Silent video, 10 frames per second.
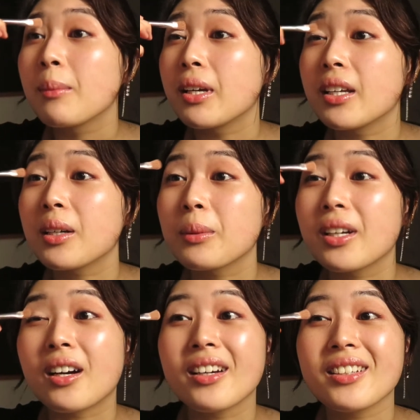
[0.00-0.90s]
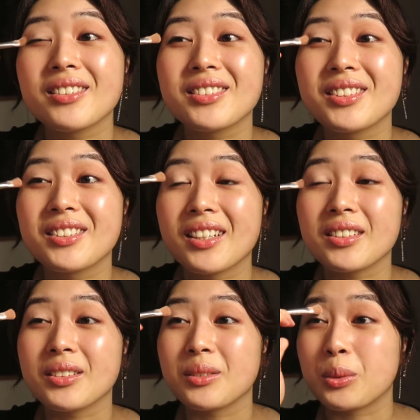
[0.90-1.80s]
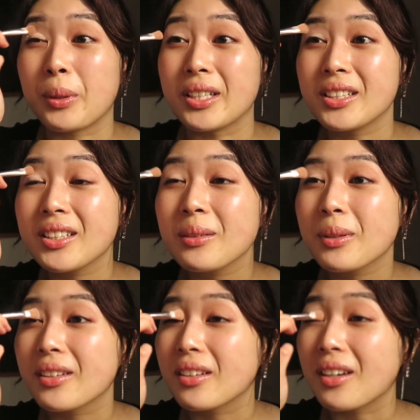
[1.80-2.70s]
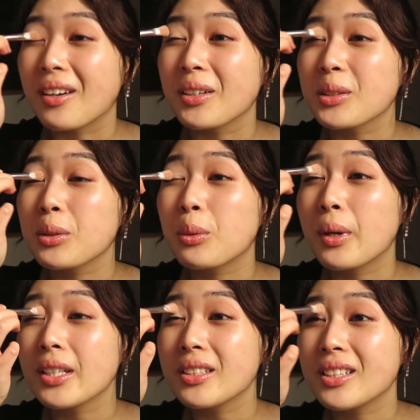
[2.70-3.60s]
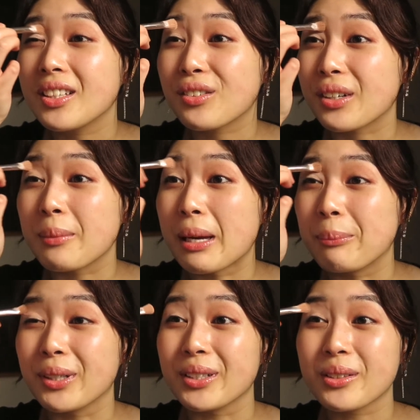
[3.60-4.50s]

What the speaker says: But here we are in 2020 where there are 23 members,